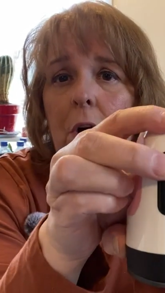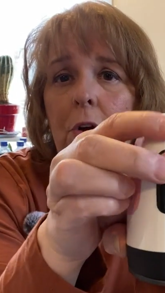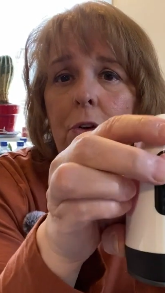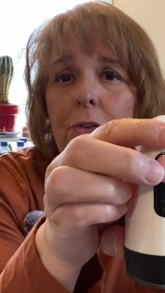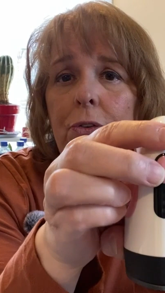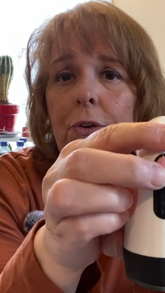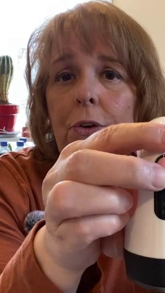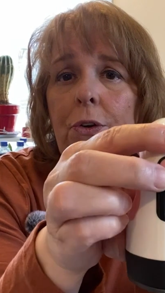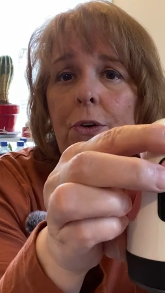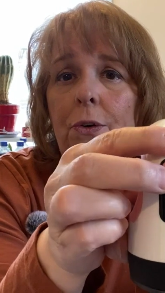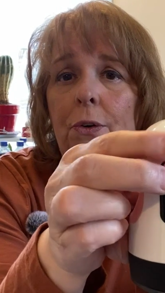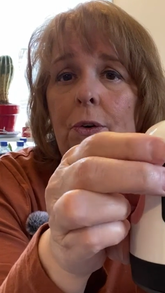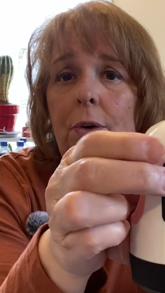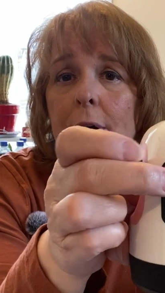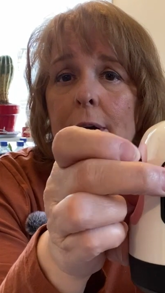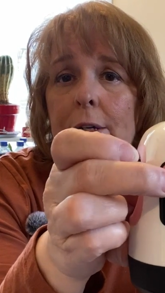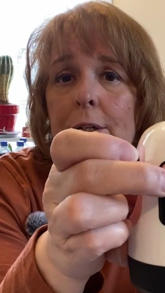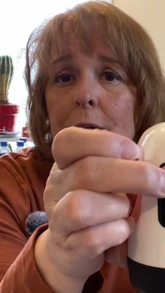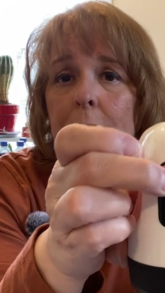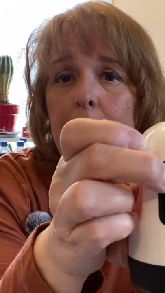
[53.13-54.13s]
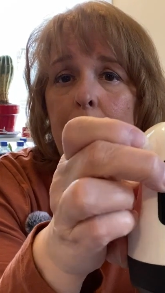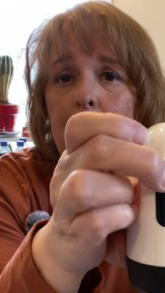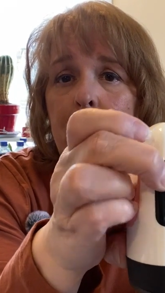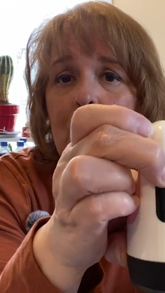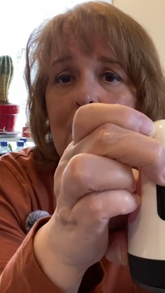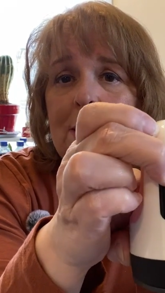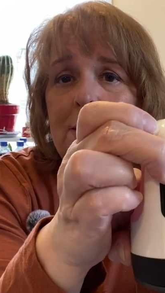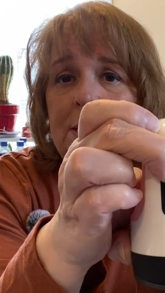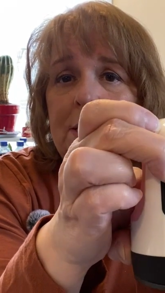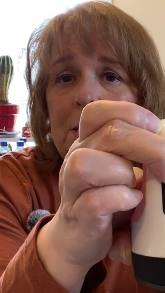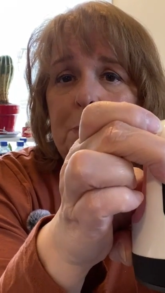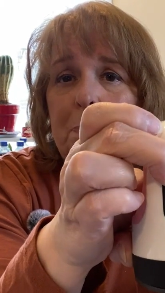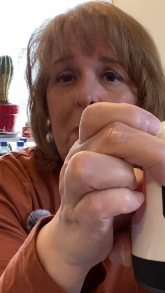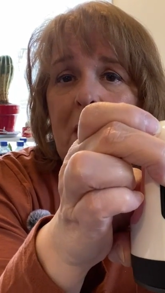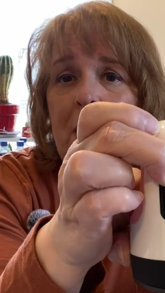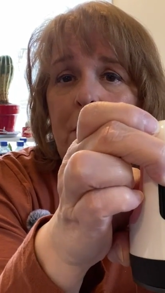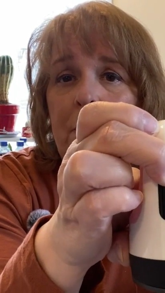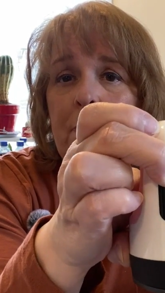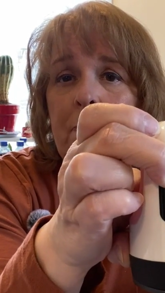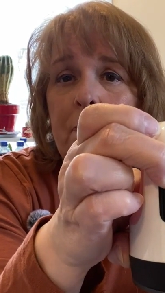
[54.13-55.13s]
So you're going to press this
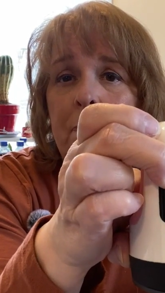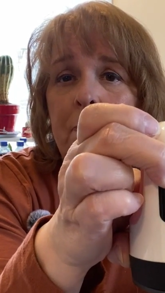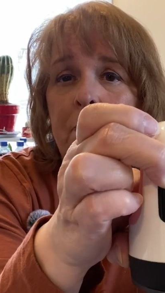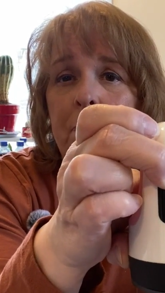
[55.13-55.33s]
button,